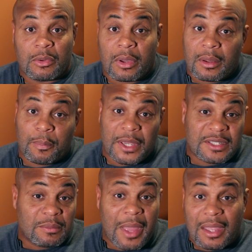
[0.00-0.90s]
McGregor
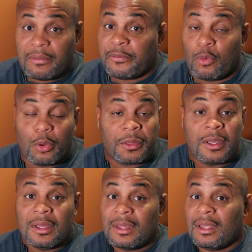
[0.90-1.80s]
pacing back and forth
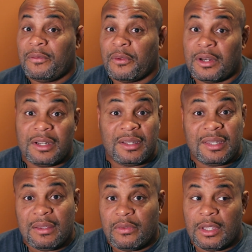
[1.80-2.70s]
in front of the
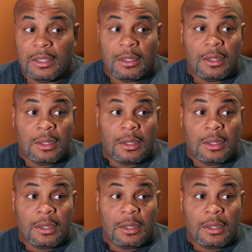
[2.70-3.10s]
TV,